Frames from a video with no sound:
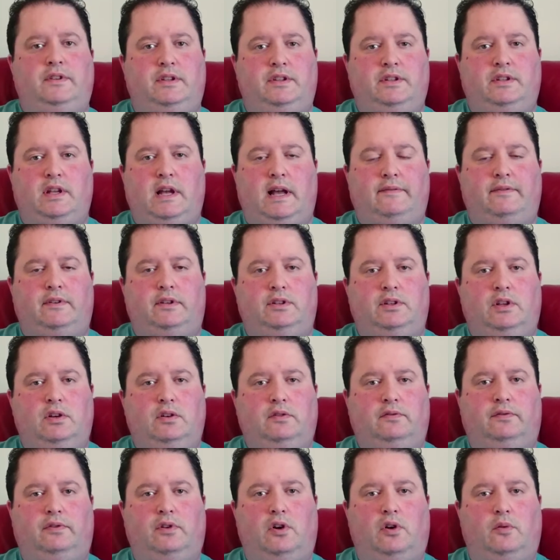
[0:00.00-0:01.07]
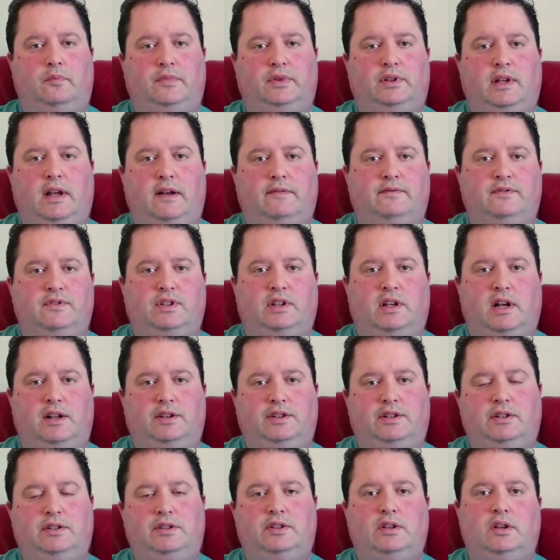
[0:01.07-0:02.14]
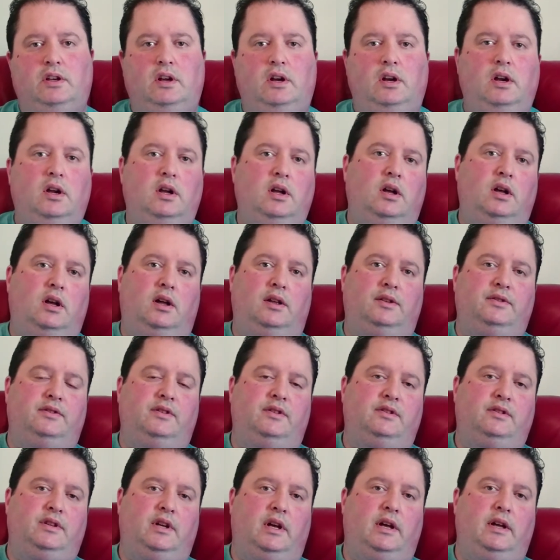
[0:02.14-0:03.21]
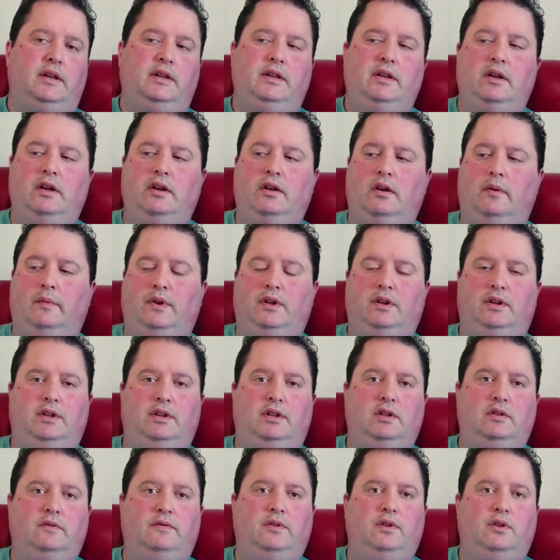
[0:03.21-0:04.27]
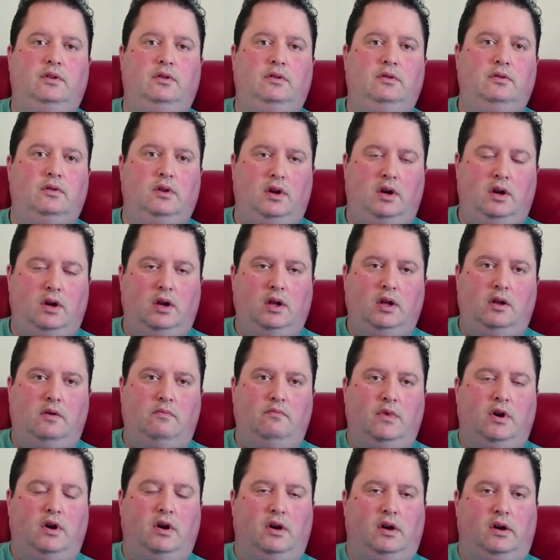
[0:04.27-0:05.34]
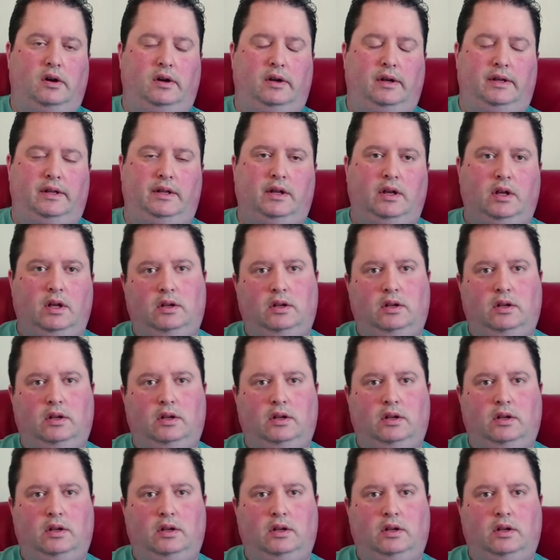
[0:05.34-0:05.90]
is Gavin from Gavin's Gadgets, and today I'm going to give you my